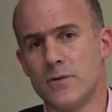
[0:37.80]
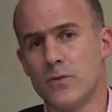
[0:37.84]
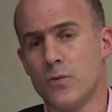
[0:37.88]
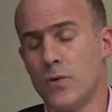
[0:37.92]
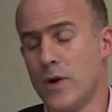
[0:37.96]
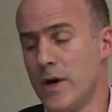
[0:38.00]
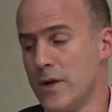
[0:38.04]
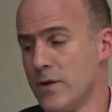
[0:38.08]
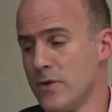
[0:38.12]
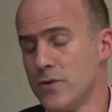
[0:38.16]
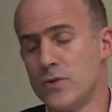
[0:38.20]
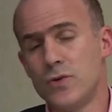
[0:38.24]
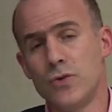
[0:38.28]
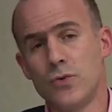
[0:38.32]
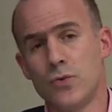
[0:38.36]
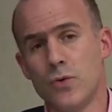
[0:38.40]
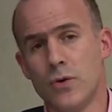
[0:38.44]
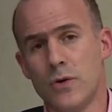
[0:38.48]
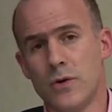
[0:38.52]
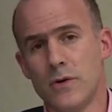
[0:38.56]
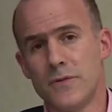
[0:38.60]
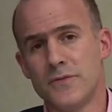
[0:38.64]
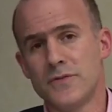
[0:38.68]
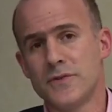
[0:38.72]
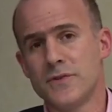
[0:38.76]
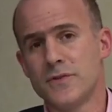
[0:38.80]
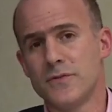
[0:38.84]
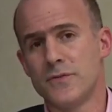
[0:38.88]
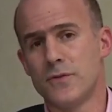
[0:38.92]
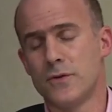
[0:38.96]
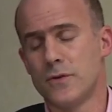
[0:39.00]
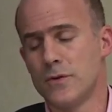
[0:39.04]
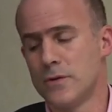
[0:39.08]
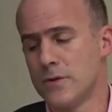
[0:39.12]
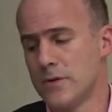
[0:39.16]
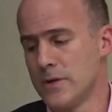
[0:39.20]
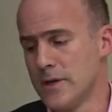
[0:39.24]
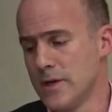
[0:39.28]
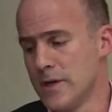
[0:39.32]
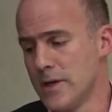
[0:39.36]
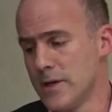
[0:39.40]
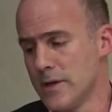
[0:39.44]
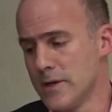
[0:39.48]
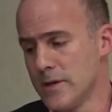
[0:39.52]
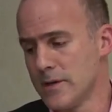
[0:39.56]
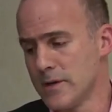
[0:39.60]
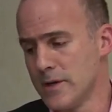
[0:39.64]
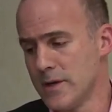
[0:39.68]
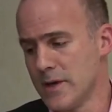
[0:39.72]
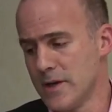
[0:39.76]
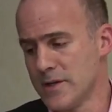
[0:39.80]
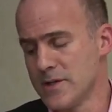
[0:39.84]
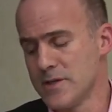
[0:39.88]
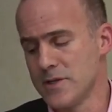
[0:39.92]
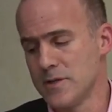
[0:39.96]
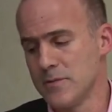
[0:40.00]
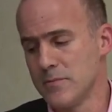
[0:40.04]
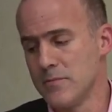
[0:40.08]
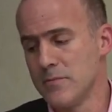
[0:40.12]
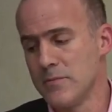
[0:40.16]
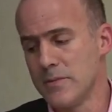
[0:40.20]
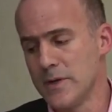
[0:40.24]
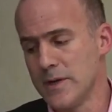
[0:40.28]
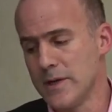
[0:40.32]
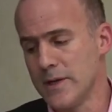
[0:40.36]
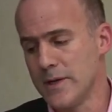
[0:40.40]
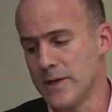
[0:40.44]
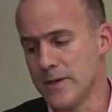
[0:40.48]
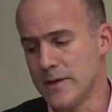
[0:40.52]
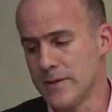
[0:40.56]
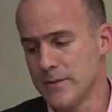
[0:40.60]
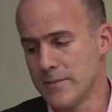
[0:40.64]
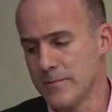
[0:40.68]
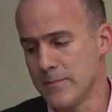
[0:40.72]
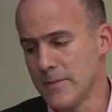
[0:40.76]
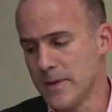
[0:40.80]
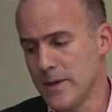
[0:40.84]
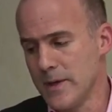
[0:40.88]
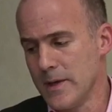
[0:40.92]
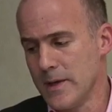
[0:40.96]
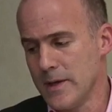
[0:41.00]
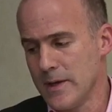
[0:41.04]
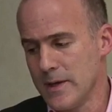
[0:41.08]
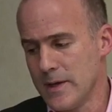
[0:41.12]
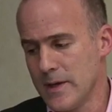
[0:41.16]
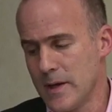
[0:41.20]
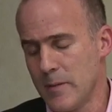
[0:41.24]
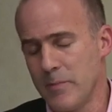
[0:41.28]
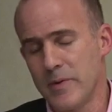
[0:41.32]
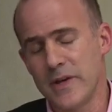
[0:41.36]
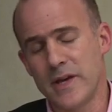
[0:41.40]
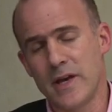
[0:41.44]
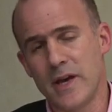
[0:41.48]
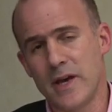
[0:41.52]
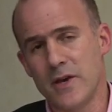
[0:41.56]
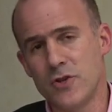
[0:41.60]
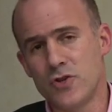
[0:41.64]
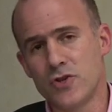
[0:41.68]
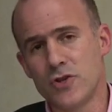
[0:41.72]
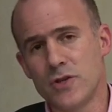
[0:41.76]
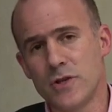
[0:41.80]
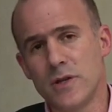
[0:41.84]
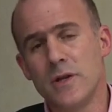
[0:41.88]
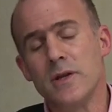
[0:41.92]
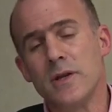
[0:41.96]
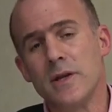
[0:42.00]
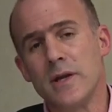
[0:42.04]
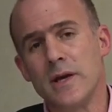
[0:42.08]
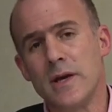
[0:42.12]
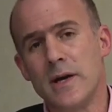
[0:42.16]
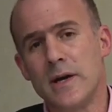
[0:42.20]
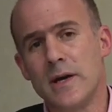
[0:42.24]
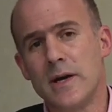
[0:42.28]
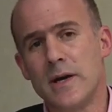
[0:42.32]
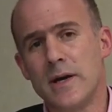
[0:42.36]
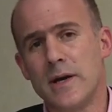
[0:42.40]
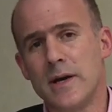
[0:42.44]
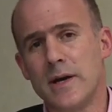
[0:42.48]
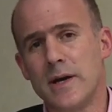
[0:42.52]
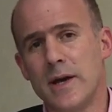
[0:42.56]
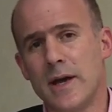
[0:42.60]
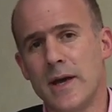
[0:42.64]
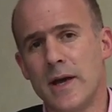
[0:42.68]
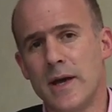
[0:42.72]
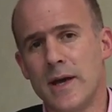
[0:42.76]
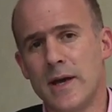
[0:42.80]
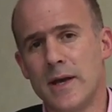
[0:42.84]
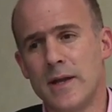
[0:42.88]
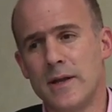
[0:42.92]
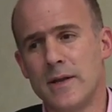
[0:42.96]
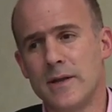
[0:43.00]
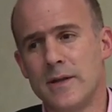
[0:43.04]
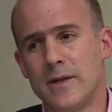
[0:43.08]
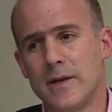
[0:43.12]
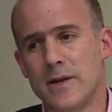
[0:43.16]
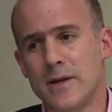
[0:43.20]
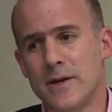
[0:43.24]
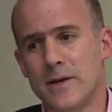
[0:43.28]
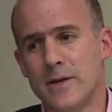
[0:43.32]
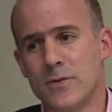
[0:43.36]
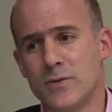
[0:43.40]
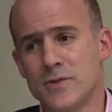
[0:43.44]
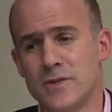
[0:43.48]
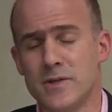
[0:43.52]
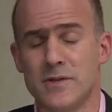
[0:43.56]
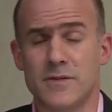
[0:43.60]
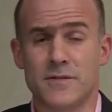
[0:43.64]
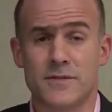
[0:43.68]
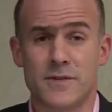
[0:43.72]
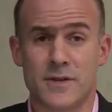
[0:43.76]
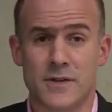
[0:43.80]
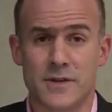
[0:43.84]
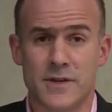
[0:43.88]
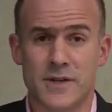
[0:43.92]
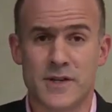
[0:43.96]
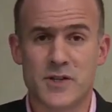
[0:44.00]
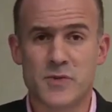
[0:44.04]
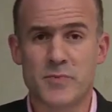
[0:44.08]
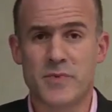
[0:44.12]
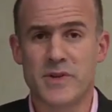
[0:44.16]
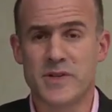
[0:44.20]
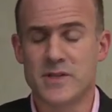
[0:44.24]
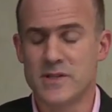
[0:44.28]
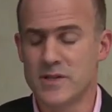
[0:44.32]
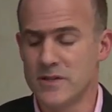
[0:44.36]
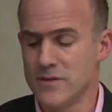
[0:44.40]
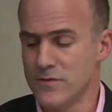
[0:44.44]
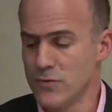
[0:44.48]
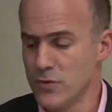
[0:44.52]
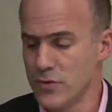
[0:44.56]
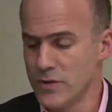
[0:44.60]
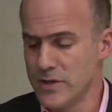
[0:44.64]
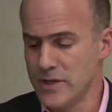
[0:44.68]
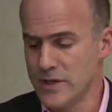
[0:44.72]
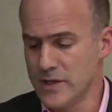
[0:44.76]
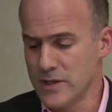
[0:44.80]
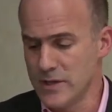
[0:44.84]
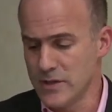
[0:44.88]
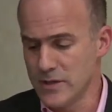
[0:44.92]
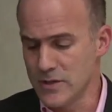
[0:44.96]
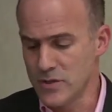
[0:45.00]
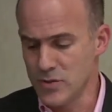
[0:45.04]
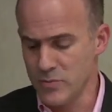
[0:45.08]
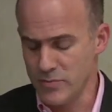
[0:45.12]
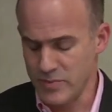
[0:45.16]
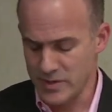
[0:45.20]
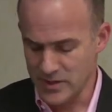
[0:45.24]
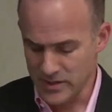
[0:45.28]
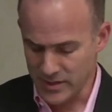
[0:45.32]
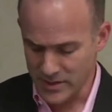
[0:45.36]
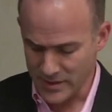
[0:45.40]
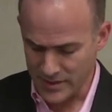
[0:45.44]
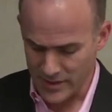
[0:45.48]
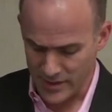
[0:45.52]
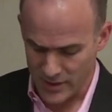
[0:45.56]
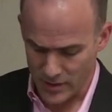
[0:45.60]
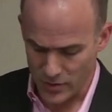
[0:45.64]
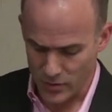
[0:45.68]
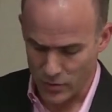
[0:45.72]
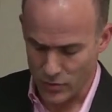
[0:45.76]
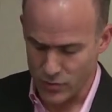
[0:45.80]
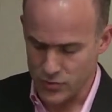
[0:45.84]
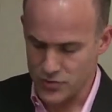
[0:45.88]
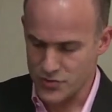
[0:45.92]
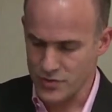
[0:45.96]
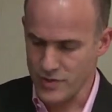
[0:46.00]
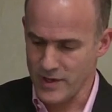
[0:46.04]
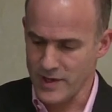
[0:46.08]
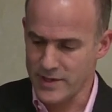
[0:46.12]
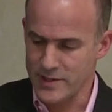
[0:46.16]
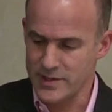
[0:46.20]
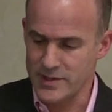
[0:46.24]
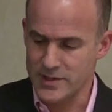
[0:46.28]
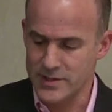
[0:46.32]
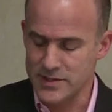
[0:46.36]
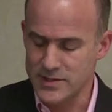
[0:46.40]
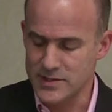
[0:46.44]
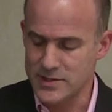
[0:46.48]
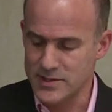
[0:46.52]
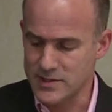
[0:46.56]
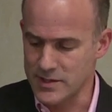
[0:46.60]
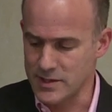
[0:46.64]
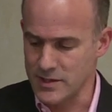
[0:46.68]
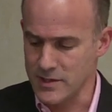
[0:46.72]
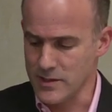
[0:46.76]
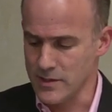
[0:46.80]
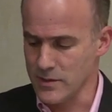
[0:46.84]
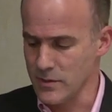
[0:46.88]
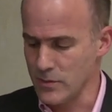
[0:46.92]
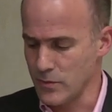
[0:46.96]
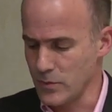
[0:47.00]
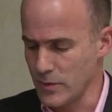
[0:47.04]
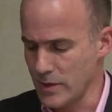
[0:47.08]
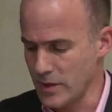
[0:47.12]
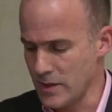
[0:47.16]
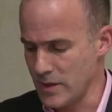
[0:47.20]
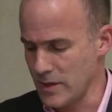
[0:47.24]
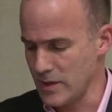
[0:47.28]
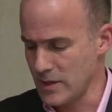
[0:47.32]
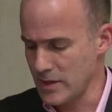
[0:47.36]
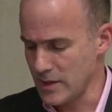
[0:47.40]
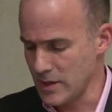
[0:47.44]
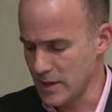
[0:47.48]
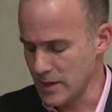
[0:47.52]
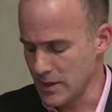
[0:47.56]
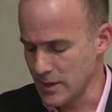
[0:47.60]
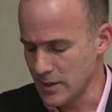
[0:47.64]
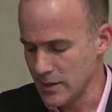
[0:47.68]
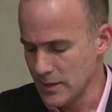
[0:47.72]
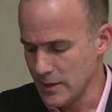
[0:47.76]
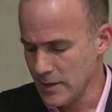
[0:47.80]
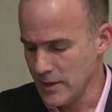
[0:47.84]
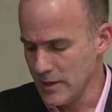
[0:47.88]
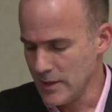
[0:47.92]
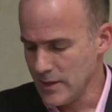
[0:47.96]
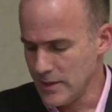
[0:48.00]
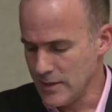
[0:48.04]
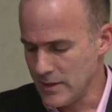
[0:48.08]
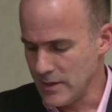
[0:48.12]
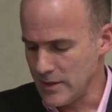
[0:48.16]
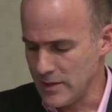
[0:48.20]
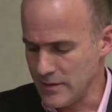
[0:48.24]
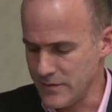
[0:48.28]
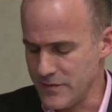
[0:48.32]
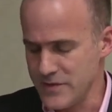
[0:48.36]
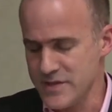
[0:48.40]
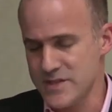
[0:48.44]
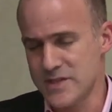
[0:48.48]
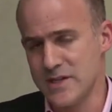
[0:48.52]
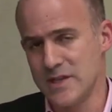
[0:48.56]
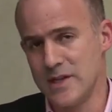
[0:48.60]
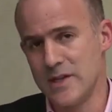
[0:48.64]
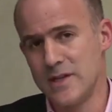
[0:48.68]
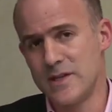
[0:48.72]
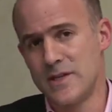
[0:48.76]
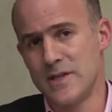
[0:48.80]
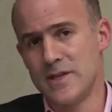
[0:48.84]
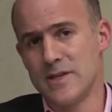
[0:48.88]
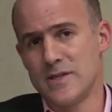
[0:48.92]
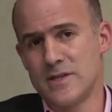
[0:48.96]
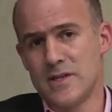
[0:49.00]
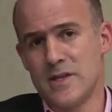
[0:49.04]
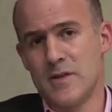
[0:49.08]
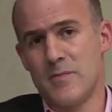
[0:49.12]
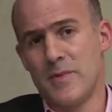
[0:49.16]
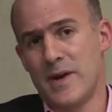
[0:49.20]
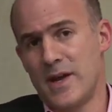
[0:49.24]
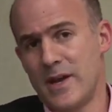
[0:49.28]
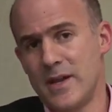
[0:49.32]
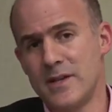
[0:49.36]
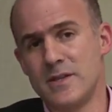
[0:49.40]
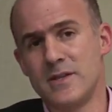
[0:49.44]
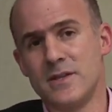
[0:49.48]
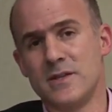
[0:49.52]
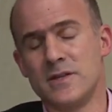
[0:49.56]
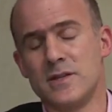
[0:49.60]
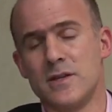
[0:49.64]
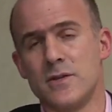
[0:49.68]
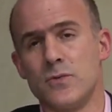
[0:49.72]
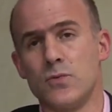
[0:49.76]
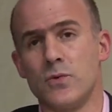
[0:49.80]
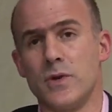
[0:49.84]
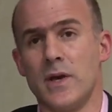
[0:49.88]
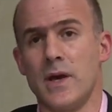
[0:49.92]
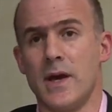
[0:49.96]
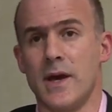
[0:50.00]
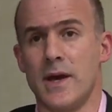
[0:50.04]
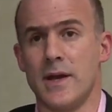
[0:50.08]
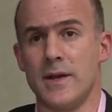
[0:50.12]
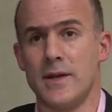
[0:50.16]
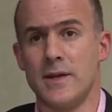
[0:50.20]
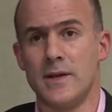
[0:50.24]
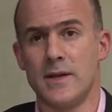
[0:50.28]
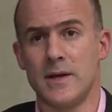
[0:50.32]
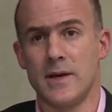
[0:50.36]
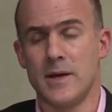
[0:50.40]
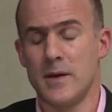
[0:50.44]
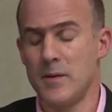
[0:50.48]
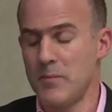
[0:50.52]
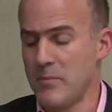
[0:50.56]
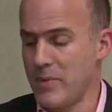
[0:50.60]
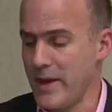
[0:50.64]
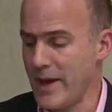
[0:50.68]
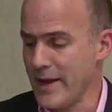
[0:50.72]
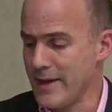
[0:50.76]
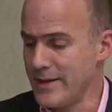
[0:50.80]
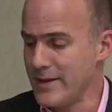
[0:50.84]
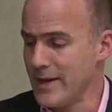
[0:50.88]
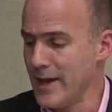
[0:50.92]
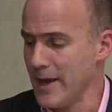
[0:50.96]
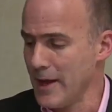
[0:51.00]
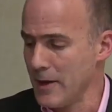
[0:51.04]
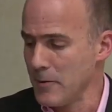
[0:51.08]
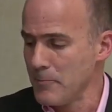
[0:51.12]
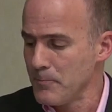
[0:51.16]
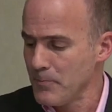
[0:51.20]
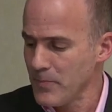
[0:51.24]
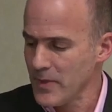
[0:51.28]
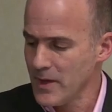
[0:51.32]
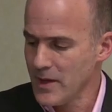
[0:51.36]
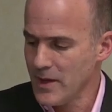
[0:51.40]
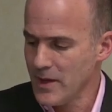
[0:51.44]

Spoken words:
one or two offs for custom application, and it was a very expensive ordeal to build an enclosure like this with the facilities and amenities that we had back then.